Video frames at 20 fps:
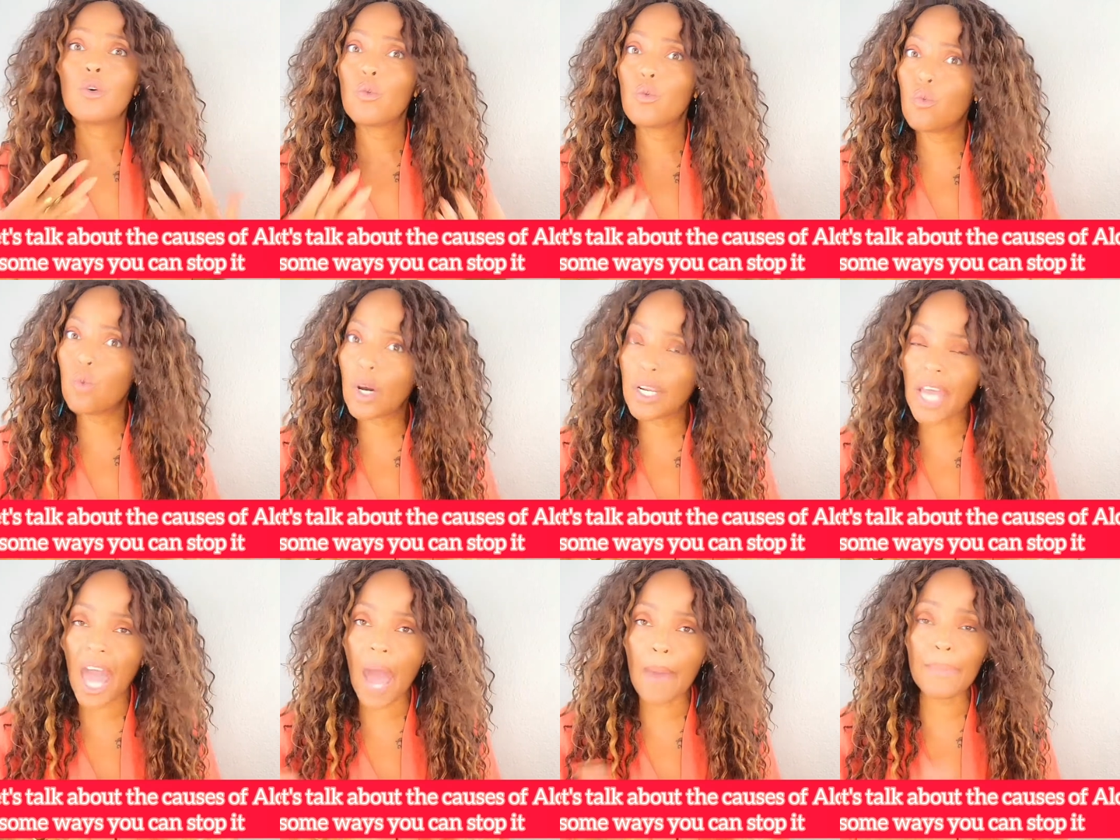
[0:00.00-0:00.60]

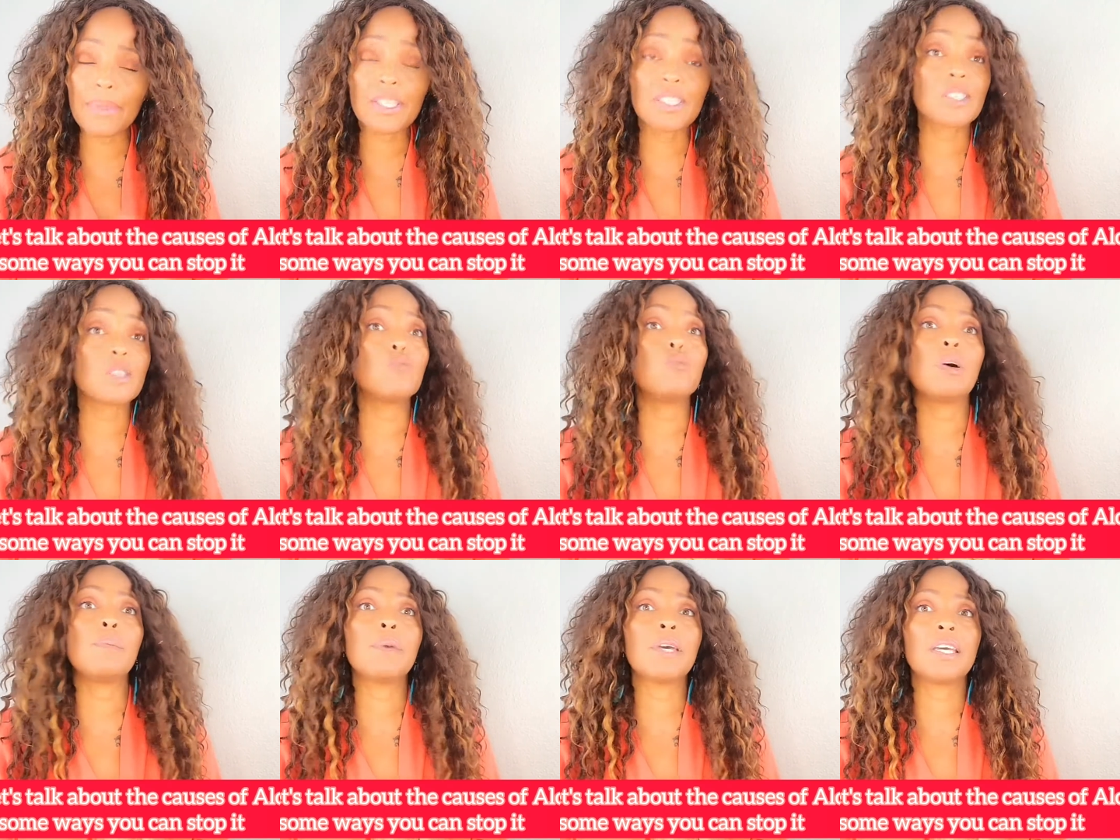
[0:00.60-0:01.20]
what happens to
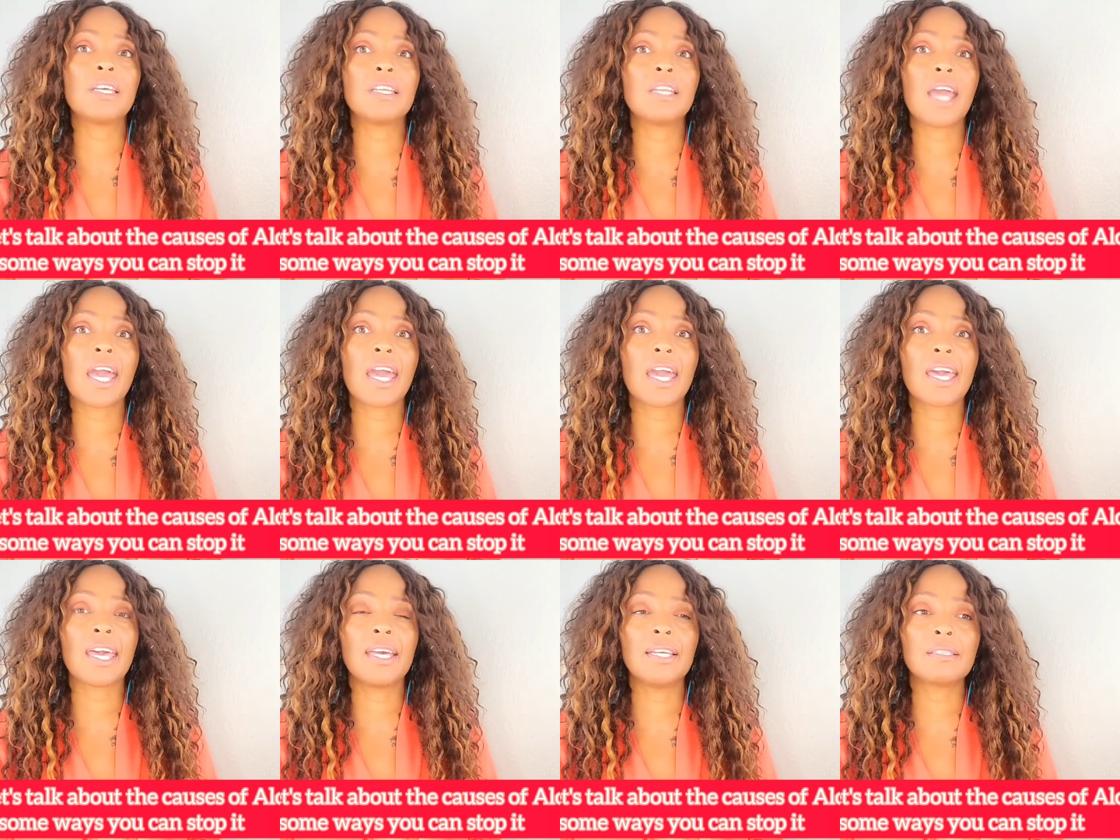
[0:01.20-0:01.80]
women,
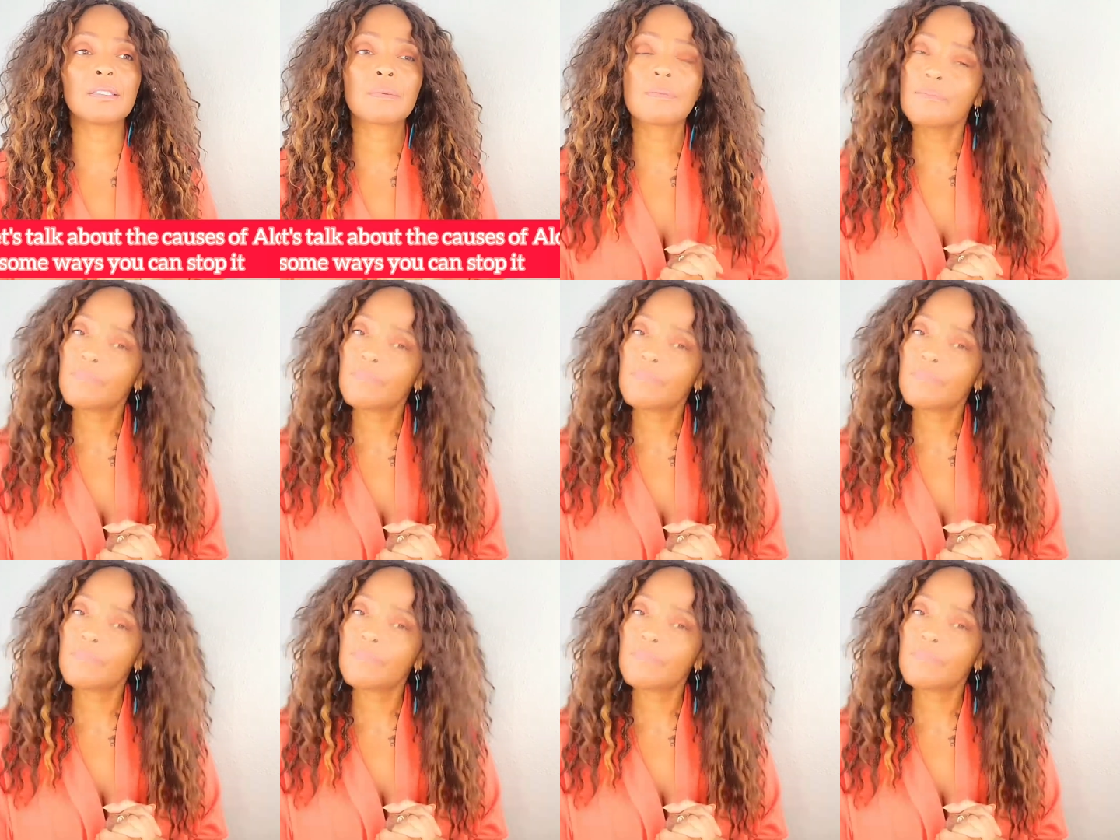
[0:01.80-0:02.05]
and